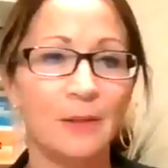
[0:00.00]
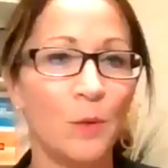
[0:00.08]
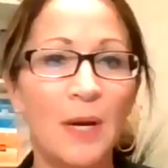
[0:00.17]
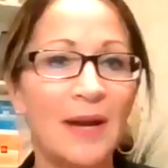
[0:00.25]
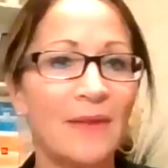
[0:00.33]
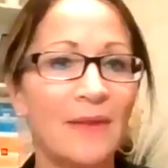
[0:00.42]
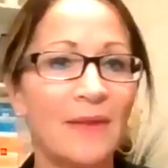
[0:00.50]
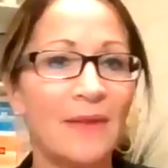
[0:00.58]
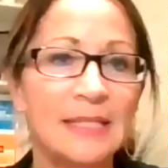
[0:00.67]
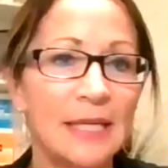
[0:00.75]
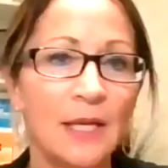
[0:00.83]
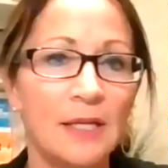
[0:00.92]
whatever,
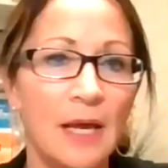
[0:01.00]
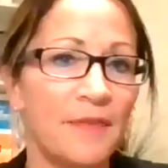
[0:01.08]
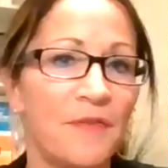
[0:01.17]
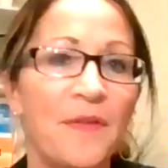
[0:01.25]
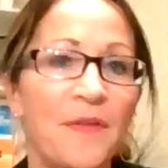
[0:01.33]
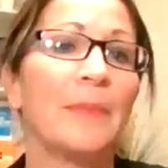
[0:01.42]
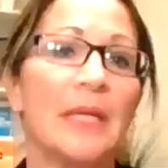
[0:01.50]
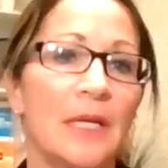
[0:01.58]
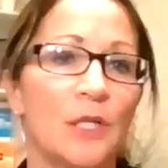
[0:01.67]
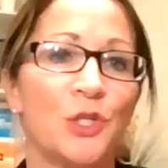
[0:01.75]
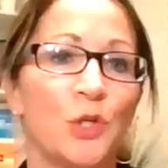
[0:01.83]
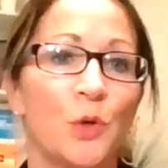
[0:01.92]
let's say a family
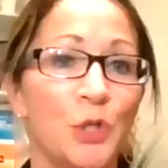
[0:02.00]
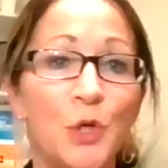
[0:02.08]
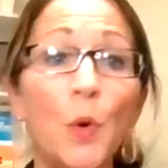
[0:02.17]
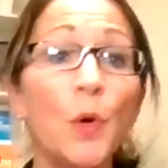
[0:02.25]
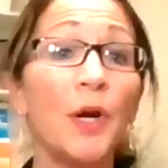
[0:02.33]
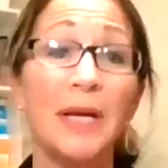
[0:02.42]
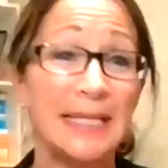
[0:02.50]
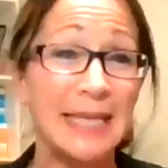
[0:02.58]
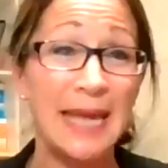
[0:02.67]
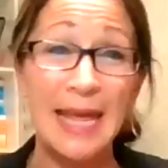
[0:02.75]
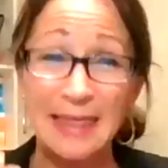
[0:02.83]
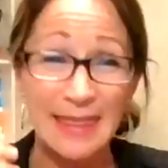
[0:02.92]
issue, you are going to
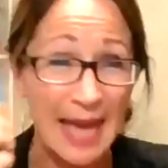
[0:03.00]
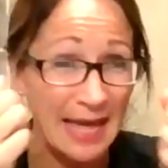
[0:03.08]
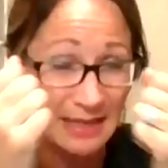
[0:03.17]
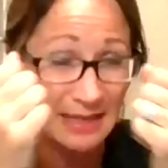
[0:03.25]
take that